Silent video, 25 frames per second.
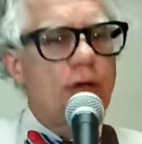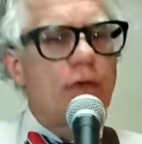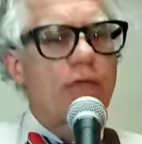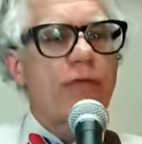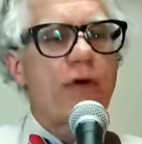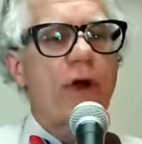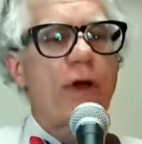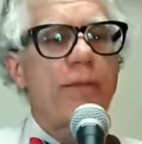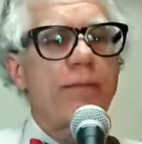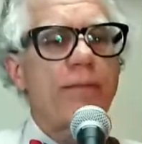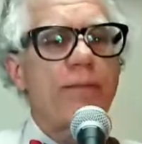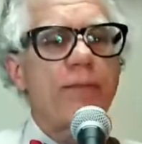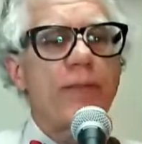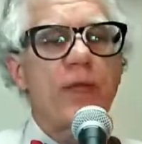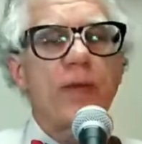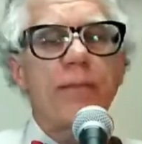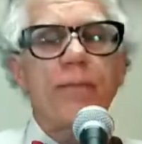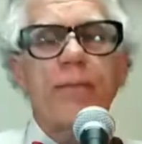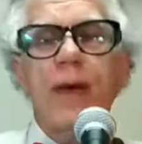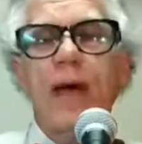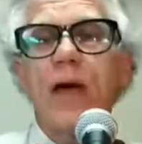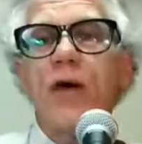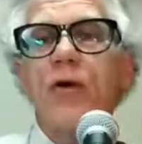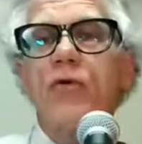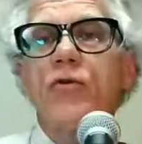From the
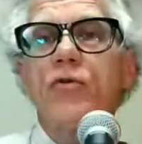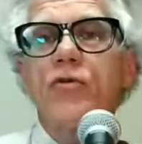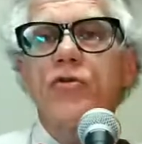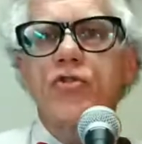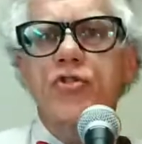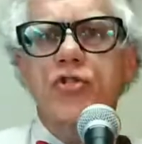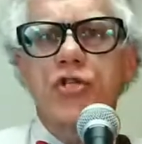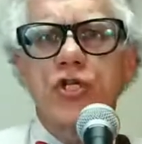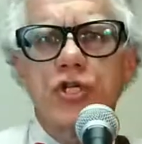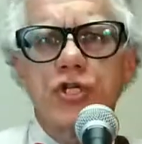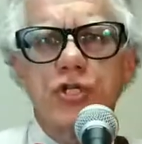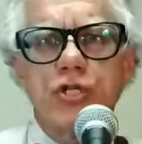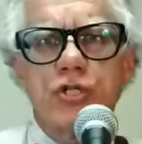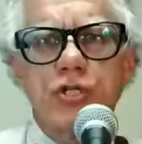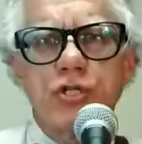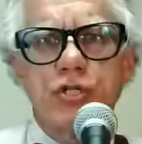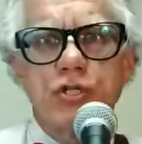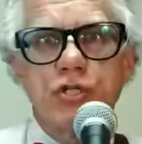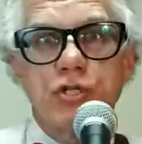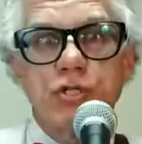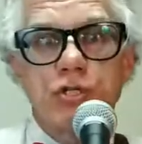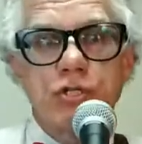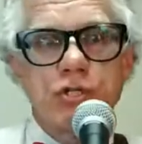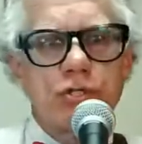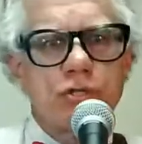
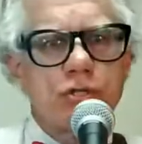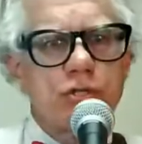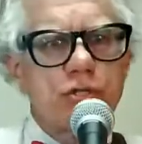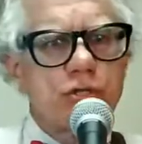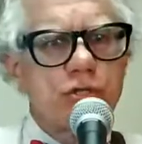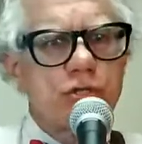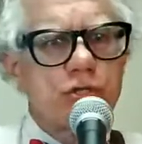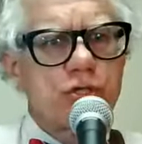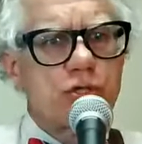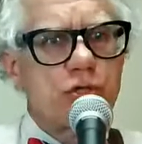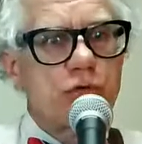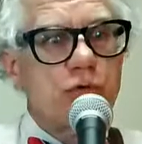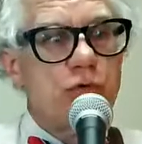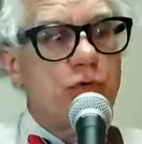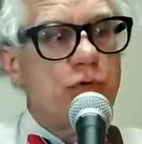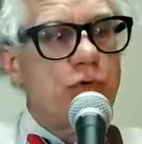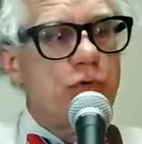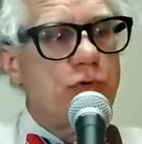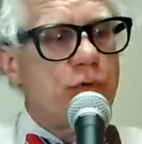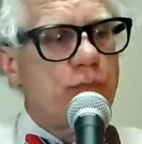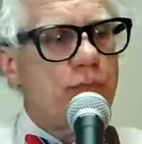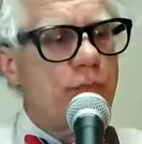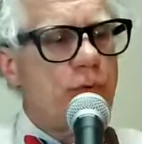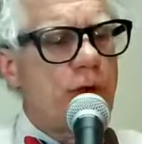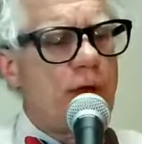mountains to
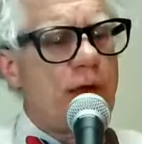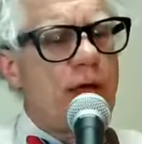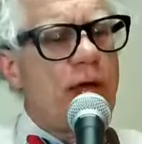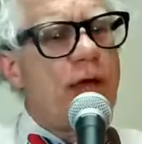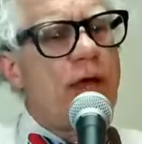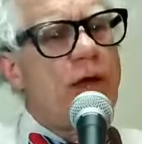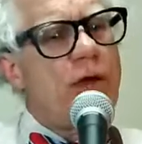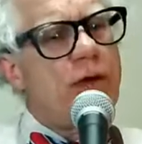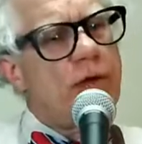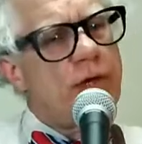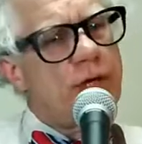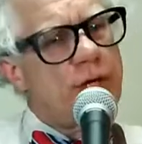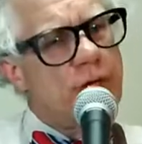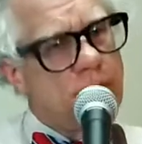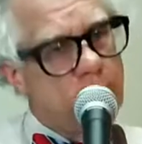the prairies,